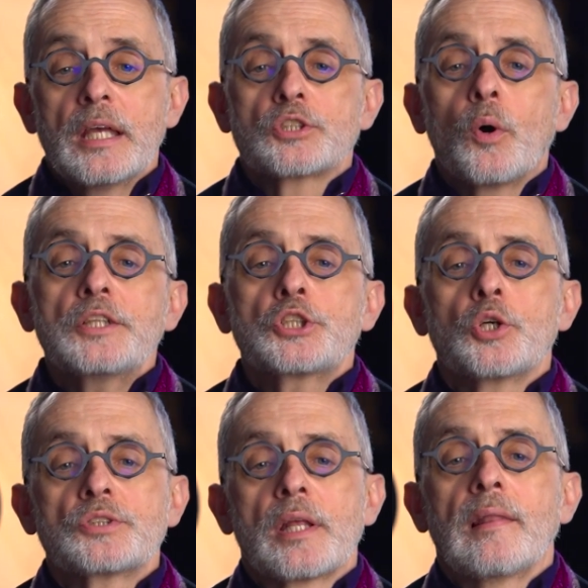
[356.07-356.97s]
so I
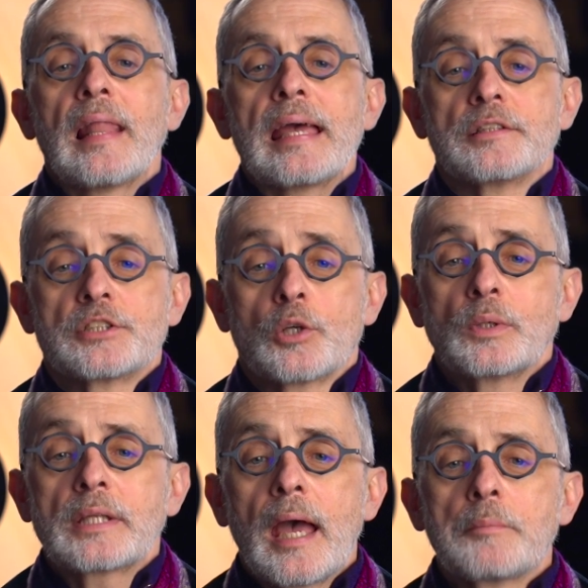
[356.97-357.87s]
chose a lens that
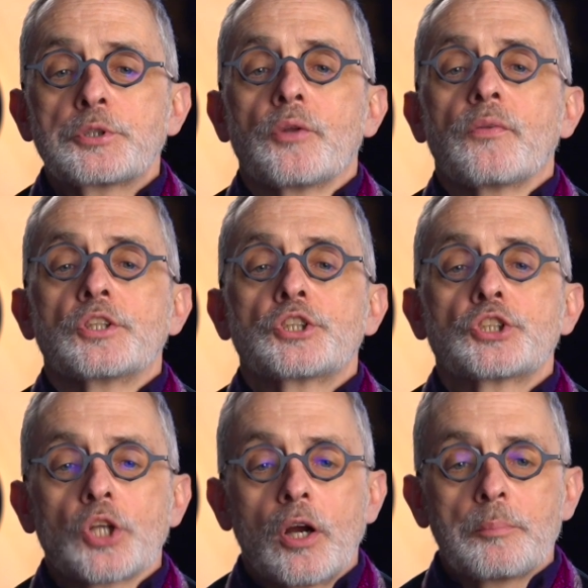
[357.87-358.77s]
would capture the
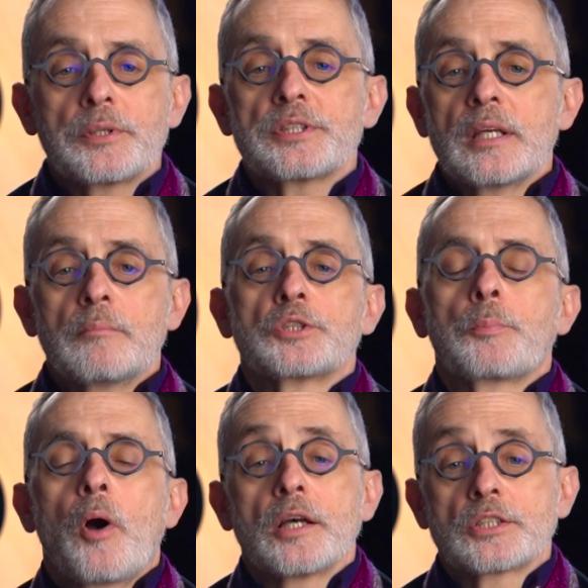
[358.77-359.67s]
sharpest image
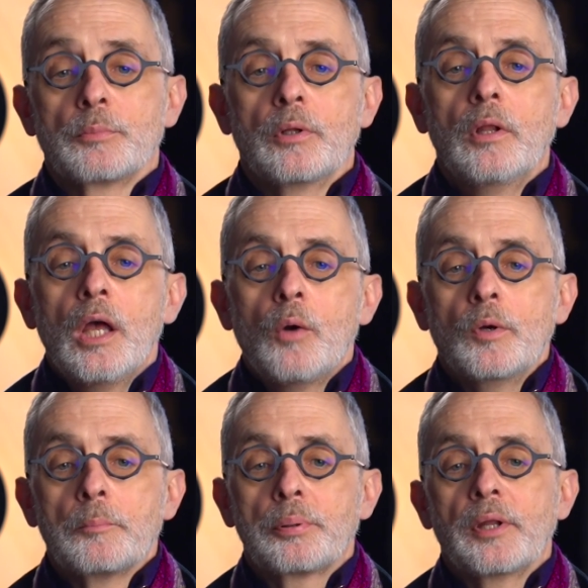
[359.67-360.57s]
possible
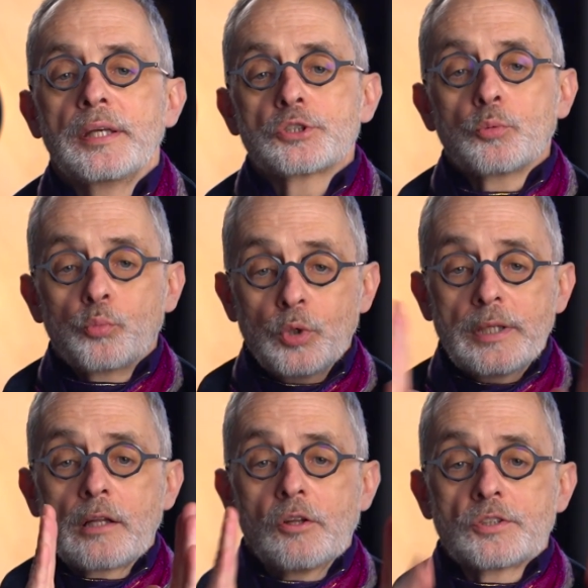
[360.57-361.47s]
when placed
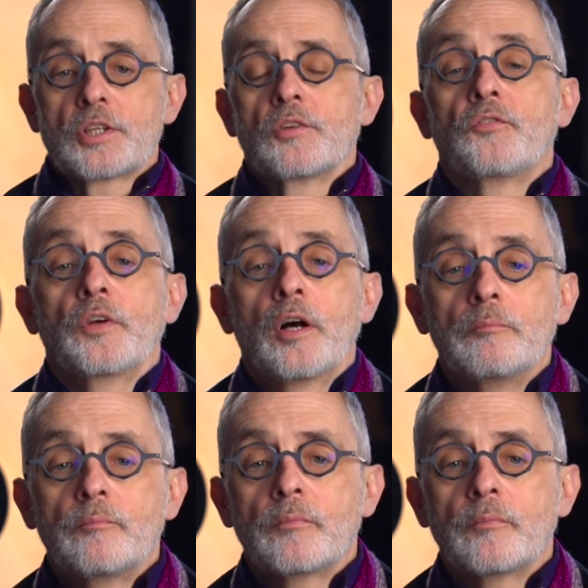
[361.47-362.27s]
really close to the film.